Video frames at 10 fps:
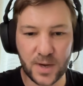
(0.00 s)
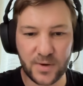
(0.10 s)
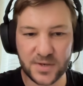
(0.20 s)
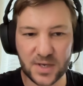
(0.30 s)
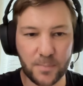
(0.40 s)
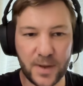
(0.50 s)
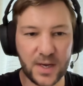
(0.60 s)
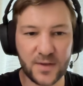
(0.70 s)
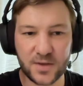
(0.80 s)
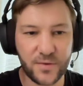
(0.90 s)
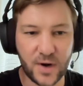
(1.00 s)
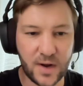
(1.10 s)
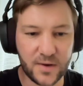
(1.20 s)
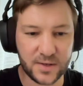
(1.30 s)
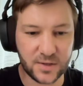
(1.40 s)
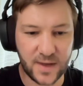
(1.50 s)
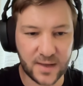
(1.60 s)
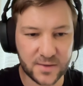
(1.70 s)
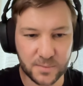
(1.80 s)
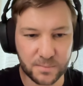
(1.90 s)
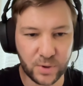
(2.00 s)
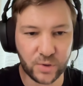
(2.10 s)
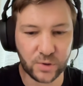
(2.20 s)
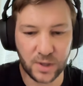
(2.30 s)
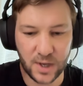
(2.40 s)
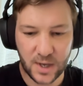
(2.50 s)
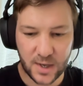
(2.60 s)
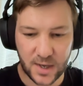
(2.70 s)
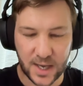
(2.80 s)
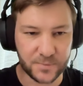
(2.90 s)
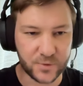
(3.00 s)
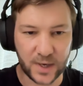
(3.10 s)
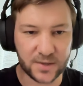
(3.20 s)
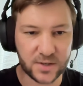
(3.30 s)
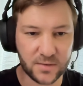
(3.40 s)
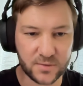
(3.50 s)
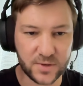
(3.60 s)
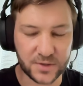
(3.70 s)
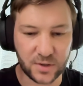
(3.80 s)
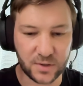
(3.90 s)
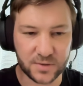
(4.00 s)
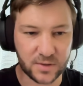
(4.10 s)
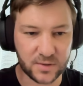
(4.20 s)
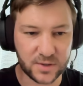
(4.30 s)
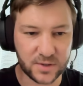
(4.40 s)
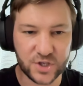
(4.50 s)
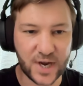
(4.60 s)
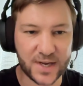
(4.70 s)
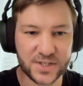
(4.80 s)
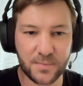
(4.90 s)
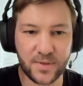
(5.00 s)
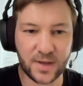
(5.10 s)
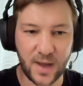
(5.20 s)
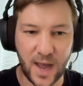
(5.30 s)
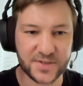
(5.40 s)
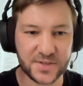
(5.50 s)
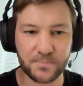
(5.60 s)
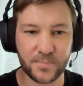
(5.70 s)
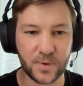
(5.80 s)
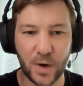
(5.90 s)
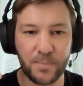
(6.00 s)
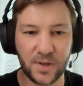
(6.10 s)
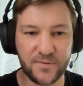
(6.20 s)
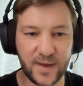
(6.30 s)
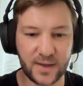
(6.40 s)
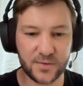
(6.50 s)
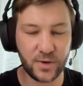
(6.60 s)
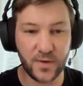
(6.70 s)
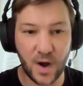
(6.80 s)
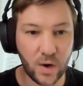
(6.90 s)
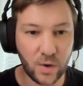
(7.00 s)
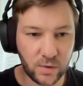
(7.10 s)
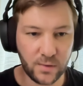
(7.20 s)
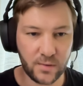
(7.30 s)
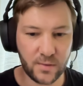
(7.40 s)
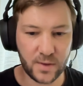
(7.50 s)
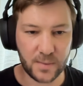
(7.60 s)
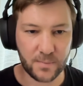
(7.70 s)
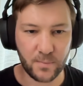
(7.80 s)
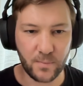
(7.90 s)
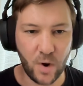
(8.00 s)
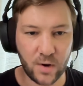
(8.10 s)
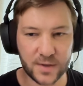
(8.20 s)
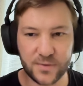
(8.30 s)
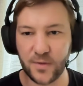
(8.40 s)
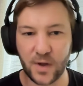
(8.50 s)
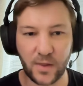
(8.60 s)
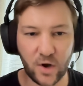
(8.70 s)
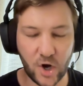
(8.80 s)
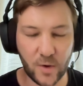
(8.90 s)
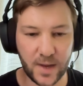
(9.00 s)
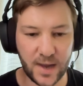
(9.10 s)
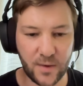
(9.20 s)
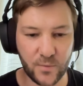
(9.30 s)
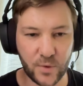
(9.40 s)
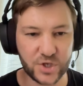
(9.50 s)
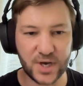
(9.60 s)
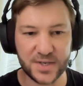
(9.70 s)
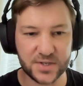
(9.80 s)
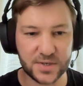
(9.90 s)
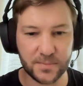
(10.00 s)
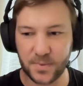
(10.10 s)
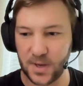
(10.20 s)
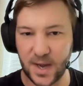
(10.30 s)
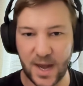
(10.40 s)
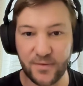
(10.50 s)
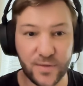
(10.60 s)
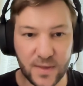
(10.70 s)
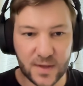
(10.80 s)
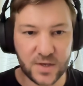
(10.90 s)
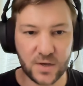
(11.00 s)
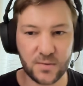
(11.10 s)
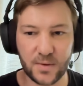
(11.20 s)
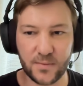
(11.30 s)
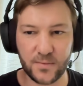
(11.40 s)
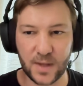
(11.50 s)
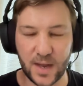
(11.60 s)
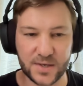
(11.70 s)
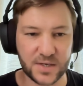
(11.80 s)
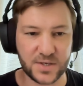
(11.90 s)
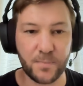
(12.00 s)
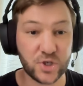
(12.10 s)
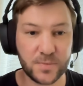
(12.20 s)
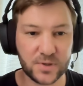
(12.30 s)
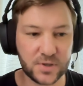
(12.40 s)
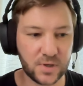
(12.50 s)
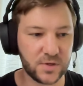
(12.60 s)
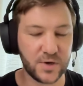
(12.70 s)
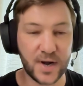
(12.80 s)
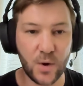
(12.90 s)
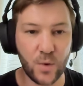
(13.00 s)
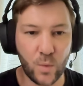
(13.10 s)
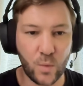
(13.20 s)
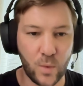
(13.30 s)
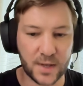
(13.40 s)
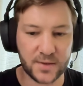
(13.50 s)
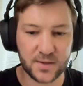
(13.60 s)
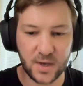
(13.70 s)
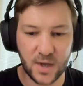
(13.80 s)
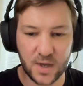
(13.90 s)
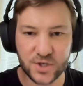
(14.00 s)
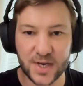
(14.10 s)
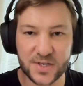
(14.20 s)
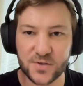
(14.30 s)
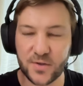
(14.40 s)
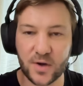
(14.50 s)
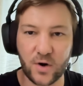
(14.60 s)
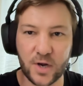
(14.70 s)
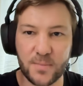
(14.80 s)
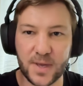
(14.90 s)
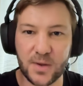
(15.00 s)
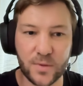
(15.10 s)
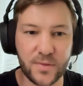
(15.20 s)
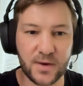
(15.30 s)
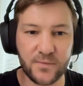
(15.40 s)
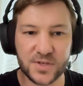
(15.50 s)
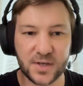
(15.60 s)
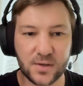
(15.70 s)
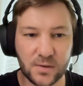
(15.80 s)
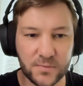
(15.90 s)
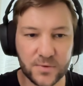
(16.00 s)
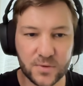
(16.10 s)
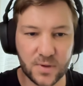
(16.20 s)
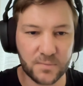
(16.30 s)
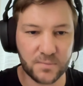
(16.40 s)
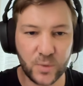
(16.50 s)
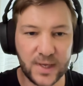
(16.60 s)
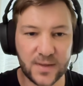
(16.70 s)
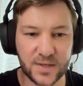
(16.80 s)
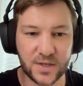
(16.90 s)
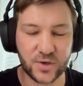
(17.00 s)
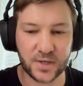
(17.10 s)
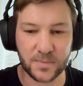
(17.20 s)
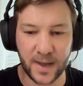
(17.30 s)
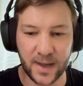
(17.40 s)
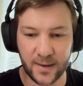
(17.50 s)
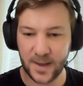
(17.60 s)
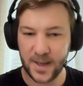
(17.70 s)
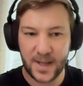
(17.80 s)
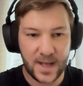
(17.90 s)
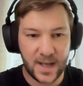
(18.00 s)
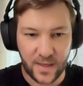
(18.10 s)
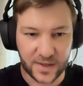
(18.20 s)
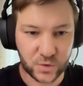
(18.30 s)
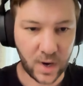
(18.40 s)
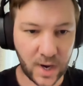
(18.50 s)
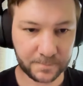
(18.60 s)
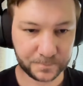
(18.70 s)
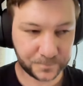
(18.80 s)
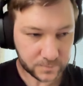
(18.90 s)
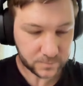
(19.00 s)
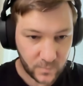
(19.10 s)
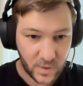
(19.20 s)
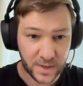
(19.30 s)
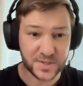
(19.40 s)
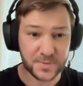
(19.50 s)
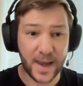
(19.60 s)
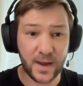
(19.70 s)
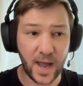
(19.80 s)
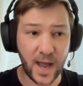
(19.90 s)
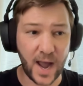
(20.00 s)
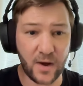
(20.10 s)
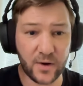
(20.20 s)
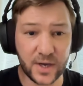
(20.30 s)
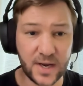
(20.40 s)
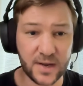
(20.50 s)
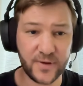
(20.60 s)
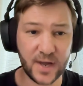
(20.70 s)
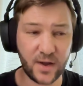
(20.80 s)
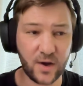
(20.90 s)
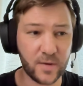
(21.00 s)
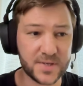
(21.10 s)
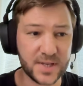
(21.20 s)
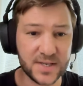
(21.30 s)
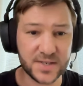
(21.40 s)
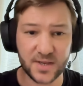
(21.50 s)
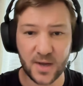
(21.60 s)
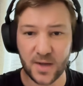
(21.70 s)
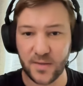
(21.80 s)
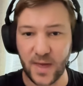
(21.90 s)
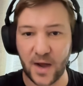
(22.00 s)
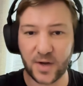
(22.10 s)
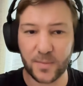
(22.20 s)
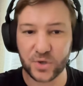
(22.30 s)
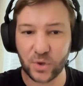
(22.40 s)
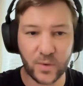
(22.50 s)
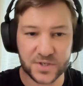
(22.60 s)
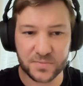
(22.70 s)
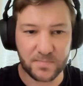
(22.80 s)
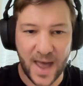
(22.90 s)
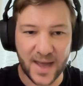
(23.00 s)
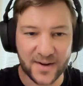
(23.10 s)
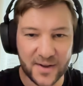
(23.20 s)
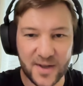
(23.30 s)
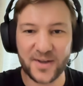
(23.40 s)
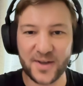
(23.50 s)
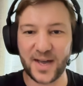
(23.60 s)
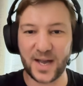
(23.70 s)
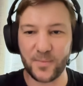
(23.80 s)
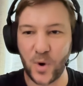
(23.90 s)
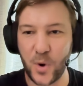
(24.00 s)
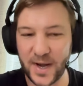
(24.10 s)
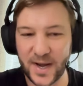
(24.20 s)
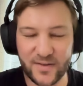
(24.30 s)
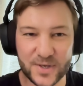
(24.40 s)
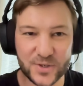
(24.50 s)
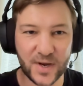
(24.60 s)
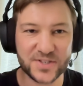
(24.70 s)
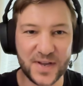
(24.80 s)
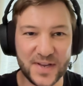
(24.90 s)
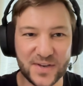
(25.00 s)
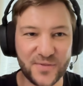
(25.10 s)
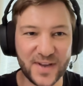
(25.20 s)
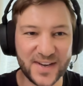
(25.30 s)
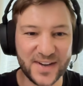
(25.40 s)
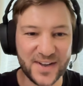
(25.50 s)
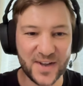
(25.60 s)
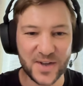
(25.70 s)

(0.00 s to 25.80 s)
every single penny that you throw into that pool, trying to change something, has a ripple effect through the whole market, through the whole economy, which changes everything that you. It's impossible to know what changes there are going to be with every single tweak that you try to make. That's why it doesn't matter how good a fiat economist is, the outcome is always bad. When a government tries to intervene,